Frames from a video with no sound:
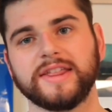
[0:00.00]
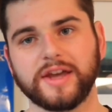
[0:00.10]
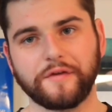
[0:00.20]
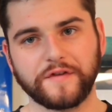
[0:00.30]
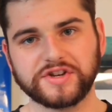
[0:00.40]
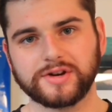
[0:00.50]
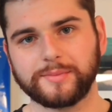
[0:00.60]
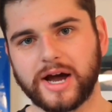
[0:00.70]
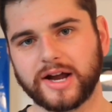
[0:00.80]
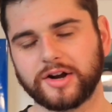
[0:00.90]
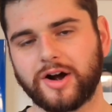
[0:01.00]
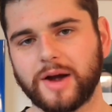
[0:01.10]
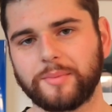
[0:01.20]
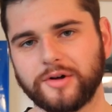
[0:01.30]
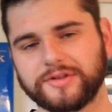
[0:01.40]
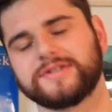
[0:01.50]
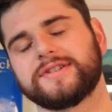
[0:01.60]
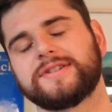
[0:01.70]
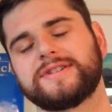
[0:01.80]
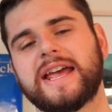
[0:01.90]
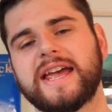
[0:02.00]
the efficient market hypothesis.